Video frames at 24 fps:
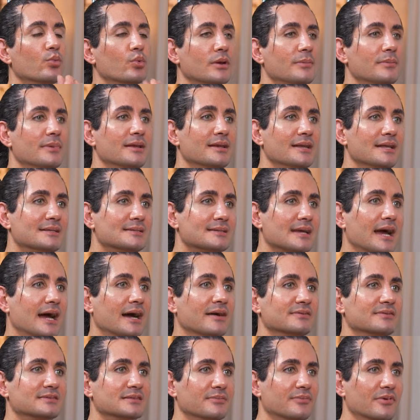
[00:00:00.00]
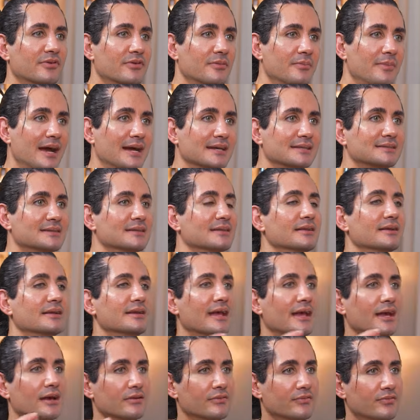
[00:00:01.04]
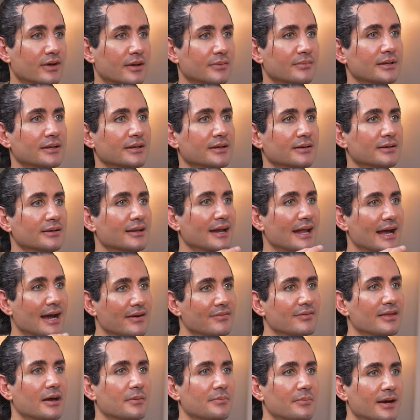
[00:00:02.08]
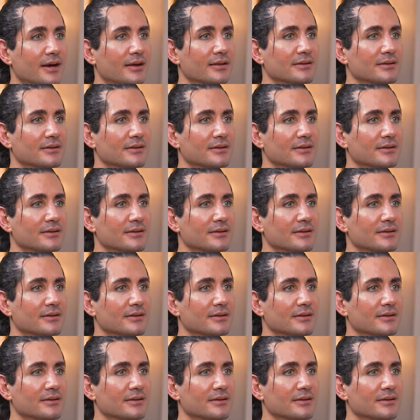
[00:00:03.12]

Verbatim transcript: And women need to have some of the masculine and feminine and have that